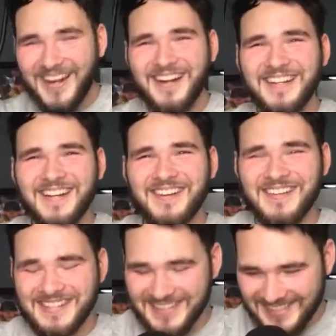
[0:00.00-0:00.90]
I know, I
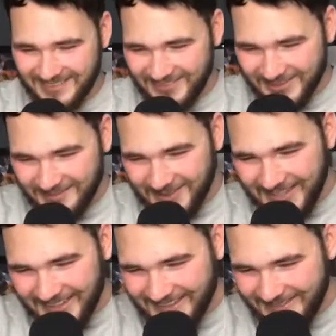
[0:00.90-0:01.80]
did something with my
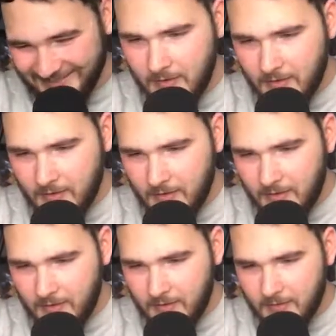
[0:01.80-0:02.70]
life.
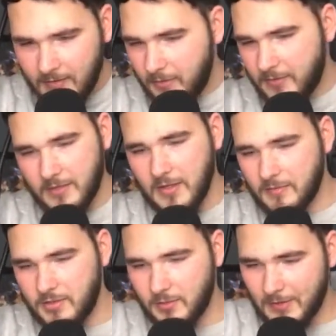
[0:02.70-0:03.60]
You know what? Yeah, I'm
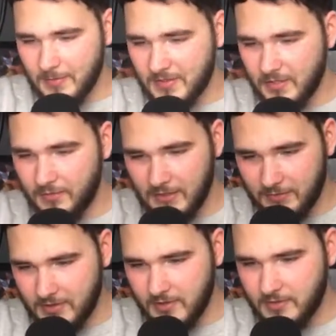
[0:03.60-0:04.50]
just gonna eat myself out of
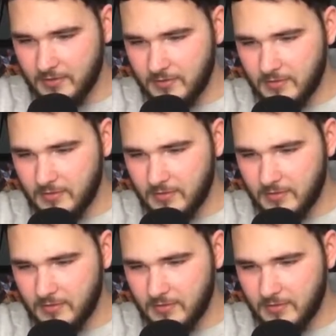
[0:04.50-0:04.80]
existence.